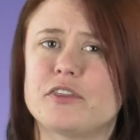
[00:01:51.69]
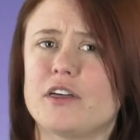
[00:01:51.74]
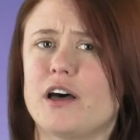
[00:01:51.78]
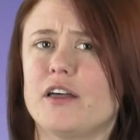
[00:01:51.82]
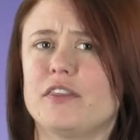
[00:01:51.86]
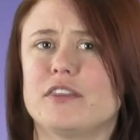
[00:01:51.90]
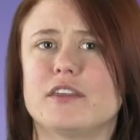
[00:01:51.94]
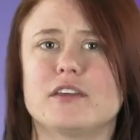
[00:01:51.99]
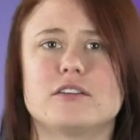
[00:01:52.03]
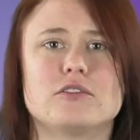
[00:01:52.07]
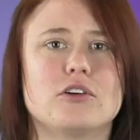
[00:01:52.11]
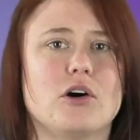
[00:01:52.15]

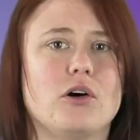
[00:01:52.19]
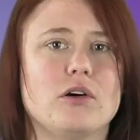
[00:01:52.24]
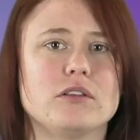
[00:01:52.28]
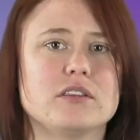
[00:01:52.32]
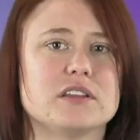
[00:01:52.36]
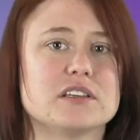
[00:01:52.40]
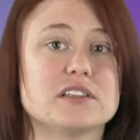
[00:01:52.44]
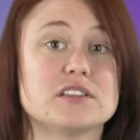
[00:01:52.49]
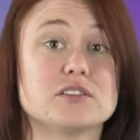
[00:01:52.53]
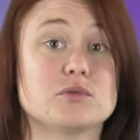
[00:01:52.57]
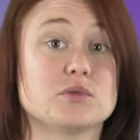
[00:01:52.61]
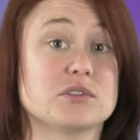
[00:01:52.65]
thought that all
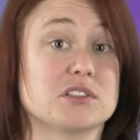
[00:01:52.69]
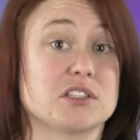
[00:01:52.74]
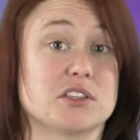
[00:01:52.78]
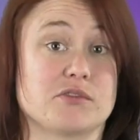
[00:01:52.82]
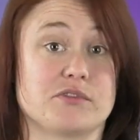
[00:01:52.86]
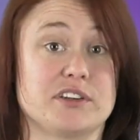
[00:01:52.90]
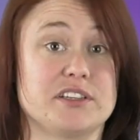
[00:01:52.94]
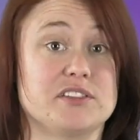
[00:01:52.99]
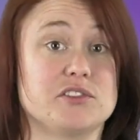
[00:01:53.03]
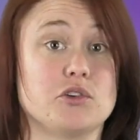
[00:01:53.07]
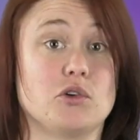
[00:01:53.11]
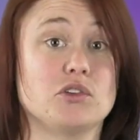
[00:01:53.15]
this was
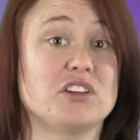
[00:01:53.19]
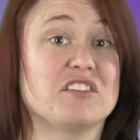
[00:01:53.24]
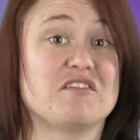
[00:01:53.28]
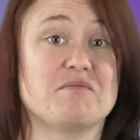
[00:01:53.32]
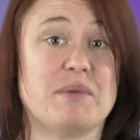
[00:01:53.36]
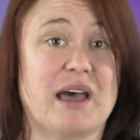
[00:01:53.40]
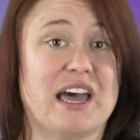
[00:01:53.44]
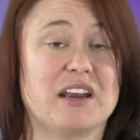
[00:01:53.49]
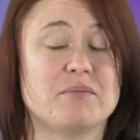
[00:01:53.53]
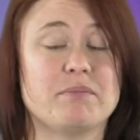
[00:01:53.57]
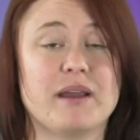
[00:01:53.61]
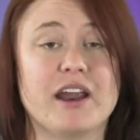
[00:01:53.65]
the result of
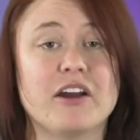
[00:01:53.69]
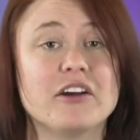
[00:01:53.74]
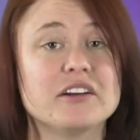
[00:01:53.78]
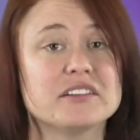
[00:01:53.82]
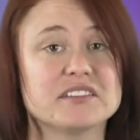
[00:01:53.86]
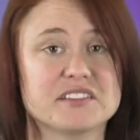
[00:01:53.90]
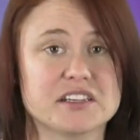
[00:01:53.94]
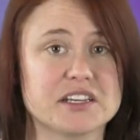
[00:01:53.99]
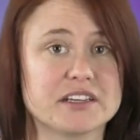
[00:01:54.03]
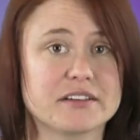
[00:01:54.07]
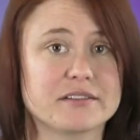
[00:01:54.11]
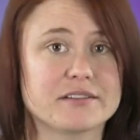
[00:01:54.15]
bad
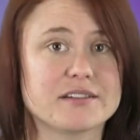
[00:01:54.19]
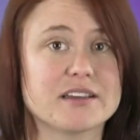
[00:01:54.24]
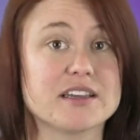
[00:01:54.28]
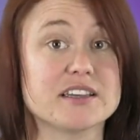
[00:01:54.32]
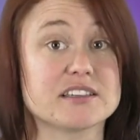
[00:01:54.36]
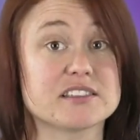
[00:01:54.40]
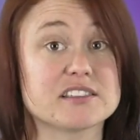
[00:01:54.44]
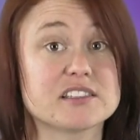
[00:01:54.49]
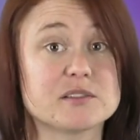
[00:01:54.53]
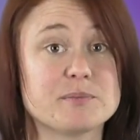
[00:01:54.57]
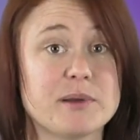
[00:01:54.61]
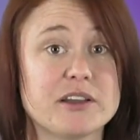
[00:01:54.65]
parenting,
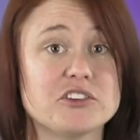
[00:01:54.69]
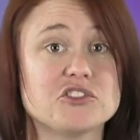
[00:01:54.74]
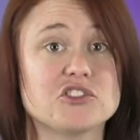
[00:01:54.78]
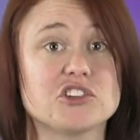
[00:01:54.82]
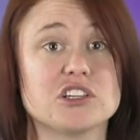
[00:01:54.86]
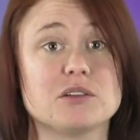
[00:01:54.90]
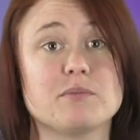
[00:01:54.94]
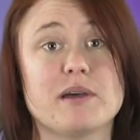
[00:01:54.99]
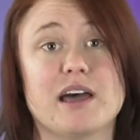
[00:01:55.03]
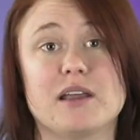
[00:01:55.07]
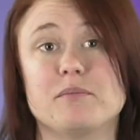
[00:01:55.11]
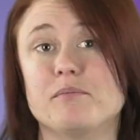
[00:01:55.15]

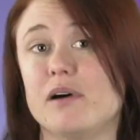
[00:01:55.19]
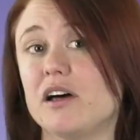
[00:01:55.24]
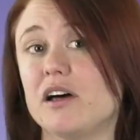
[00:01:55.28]
especially bad